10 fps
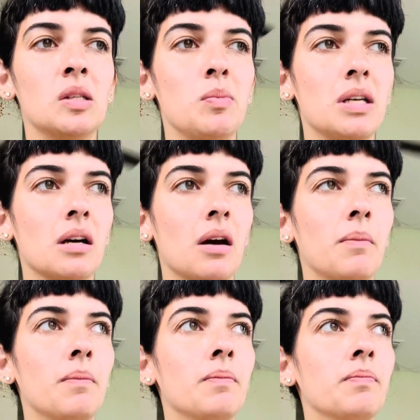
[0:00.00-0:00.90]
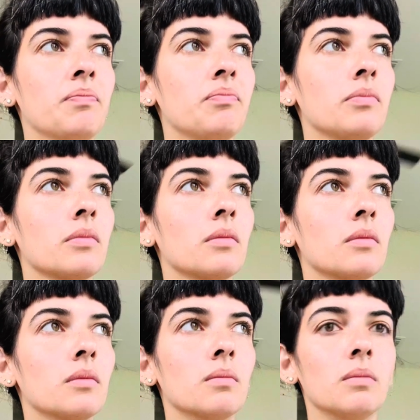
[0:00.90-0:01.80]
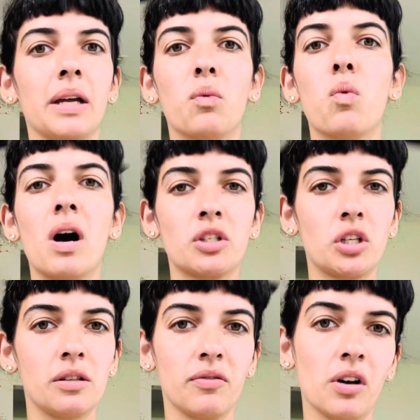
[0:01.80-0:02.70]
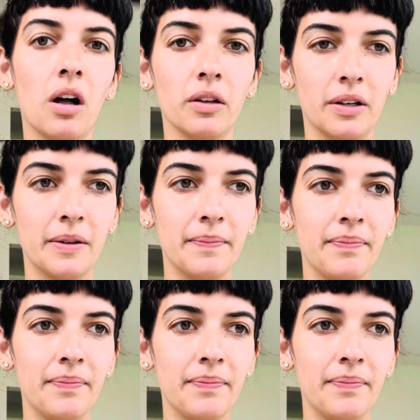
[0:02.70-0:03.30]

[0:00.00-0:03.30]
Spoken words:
become like washes of color,